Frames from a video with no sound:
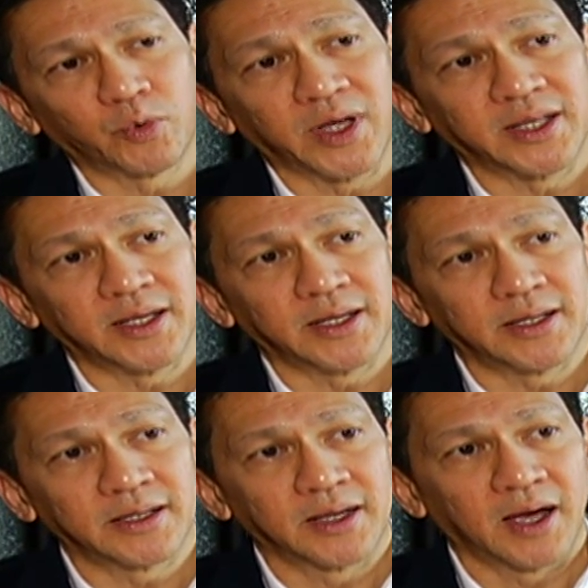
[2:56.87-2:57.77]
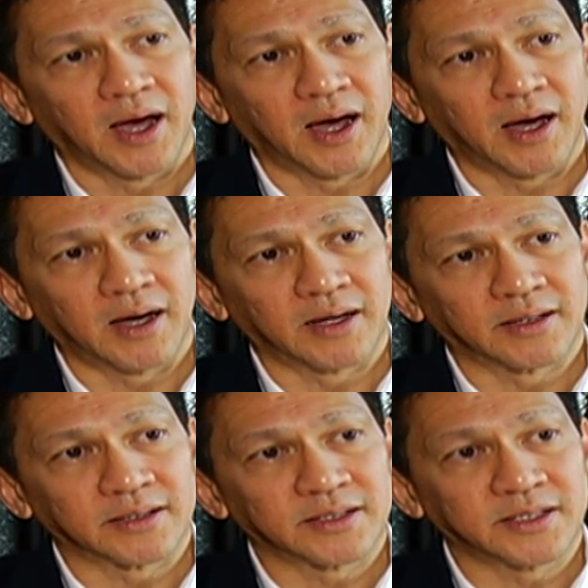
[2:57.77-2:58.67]

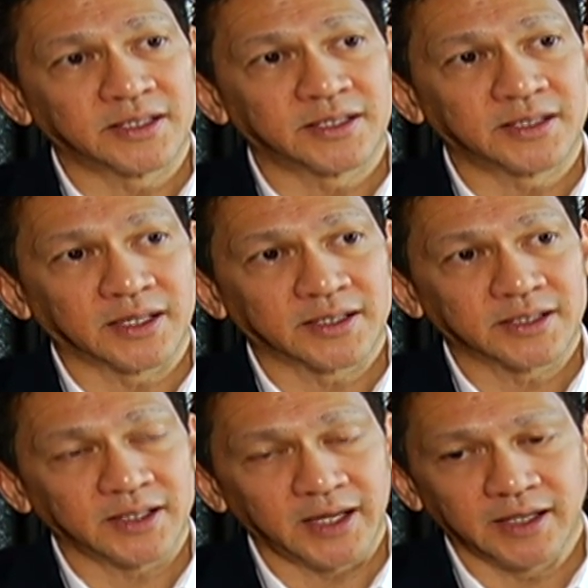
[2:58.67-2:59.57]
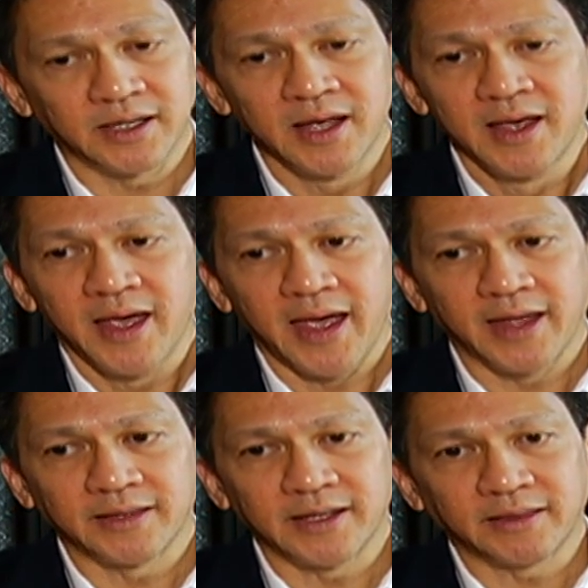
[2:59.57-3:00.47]
2016
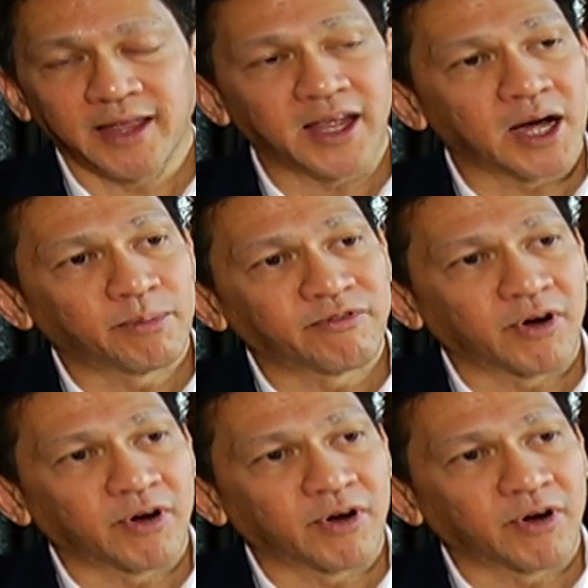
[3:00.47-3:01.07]
and the take up of